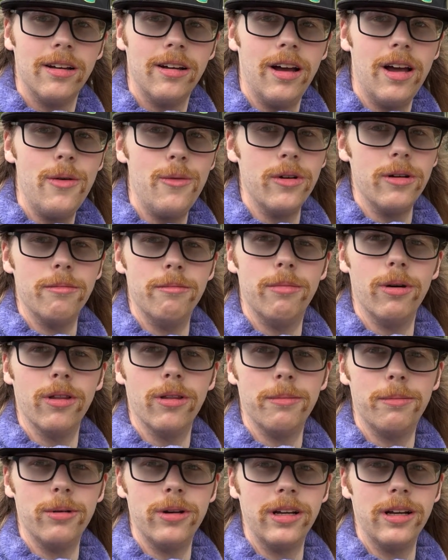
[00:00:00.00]
I wouldn't
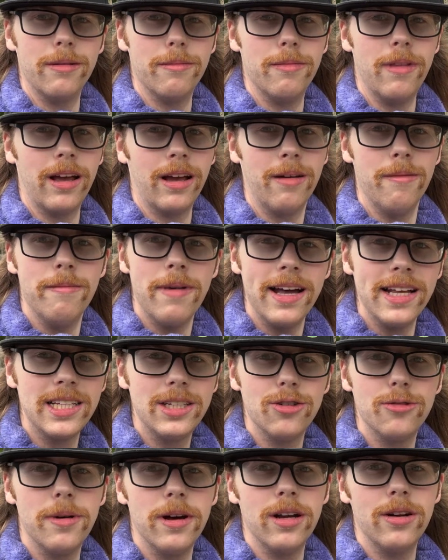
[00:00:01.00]
bother putting a like
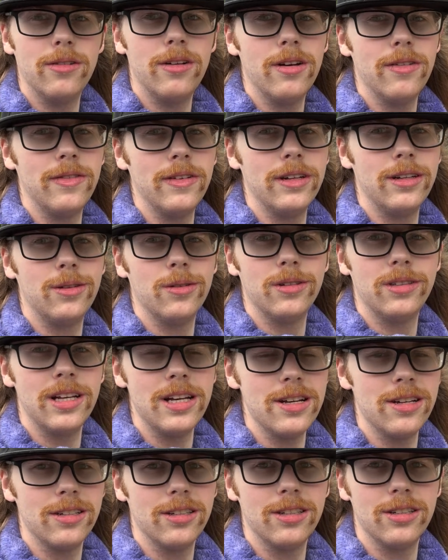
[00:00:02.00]
massive amount of effort into a
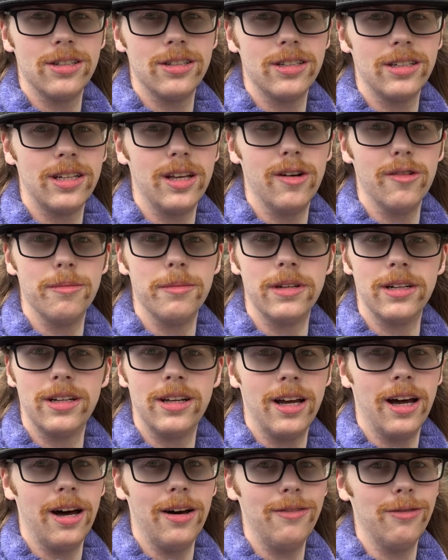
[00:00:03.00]
station that's just a government
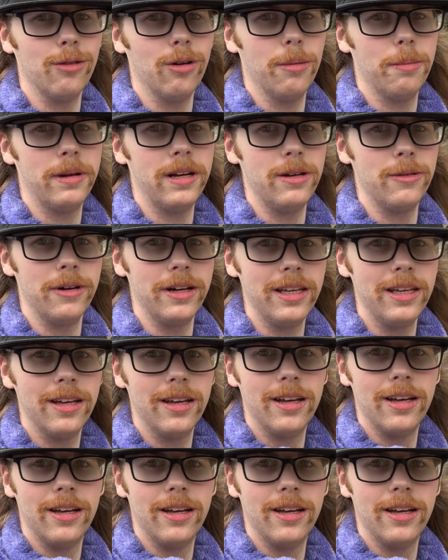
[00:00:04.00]
cover-up anyway.